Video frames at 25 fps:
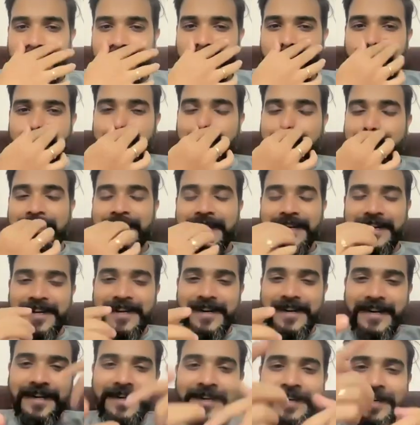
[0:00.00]
And in
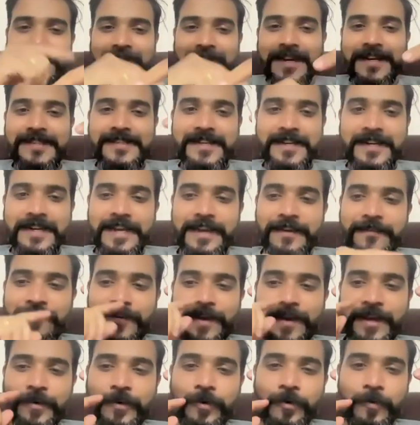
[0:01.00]
return, I said, if
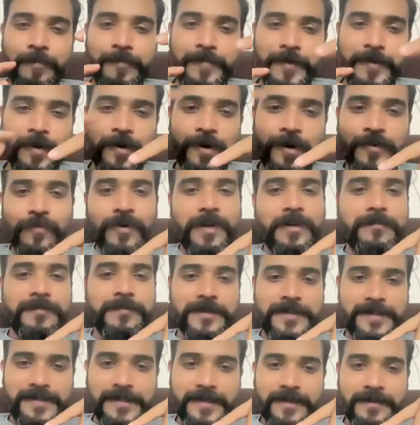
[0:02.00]
I go beyond
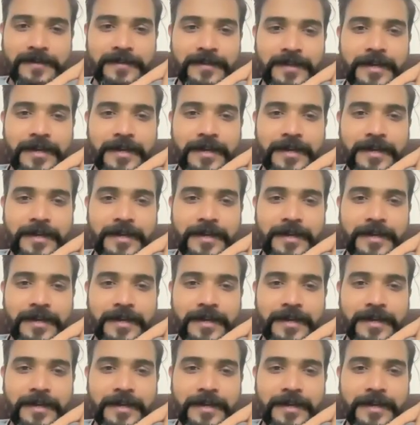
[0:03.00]
1%,